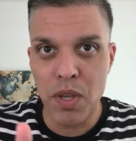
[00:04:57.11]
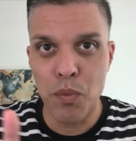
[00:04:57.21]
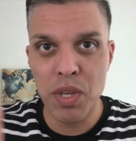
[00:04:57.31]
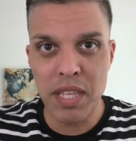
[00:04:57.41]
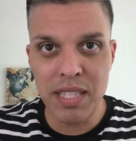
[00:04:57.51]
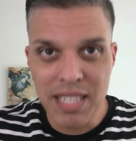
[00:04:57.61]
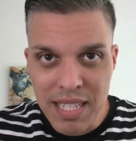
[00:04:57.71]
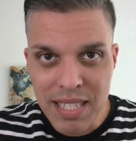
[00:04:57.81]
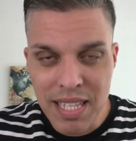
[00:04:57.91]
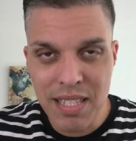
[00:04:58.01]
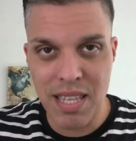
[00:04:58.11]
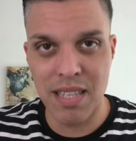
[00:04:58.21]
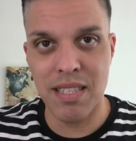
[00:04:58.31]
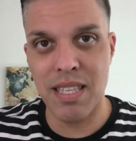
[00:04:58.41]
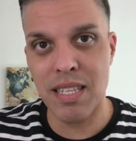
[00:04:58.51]
When the distance
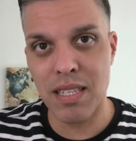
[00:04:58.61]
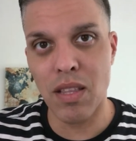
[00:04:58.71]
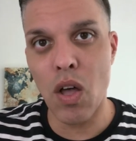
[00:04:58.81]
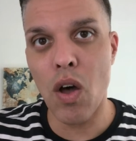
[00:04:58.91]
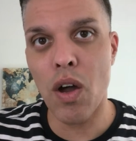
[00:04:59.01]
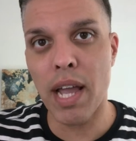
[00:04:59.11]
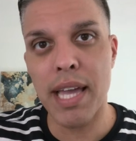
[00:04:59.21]
is this long,